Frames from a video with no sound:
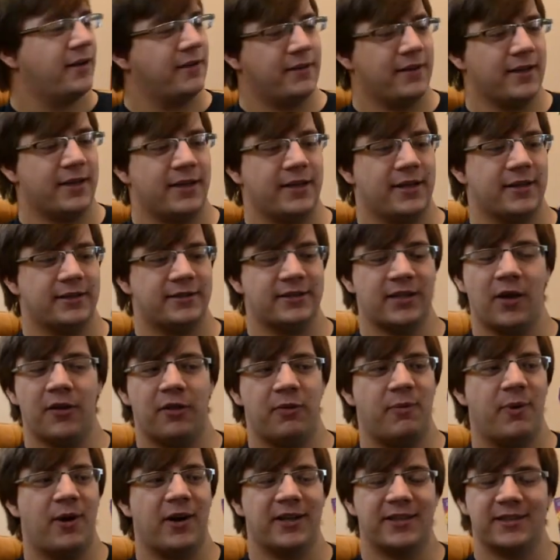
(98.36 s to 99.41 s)
the
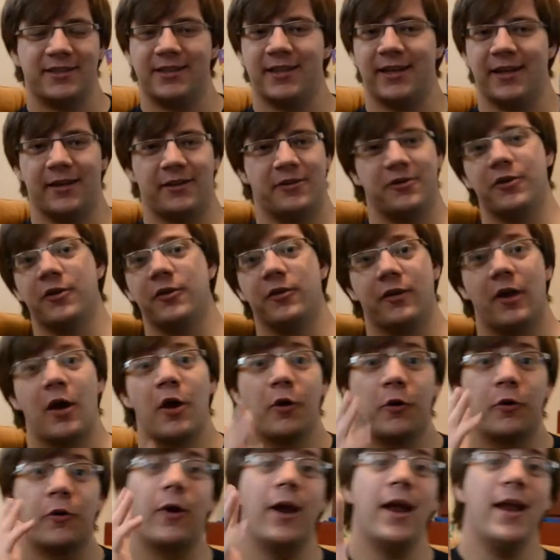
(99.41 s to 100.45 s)
South Park Stick of Truth.
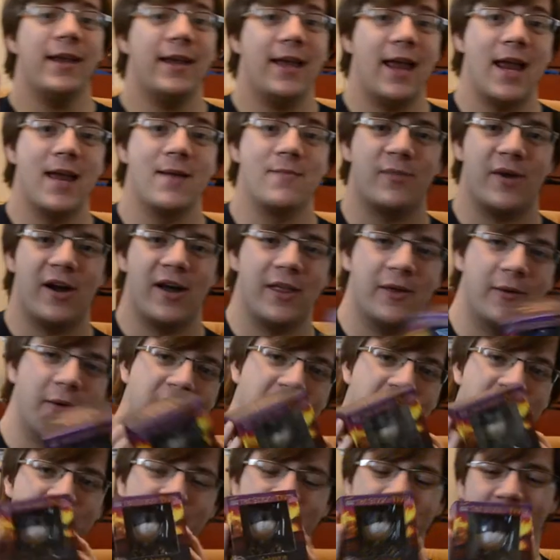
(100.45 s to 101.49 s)
Great game, by the way.
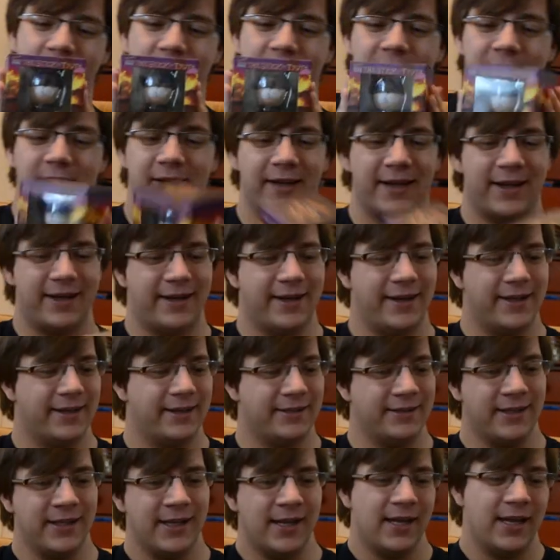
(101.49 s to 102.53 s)
Freaking
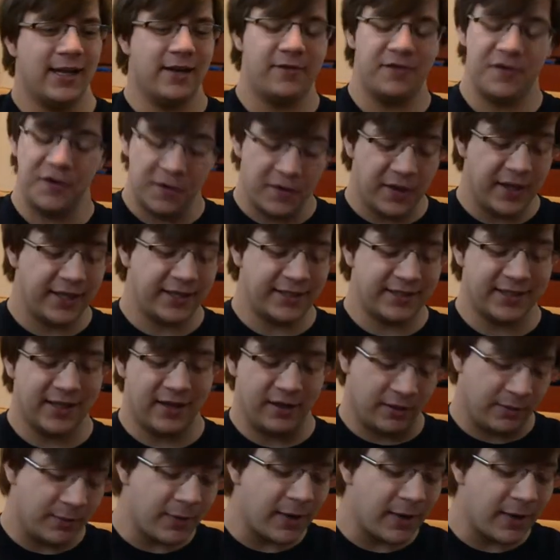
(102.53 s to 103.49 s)
hilarious. If you like South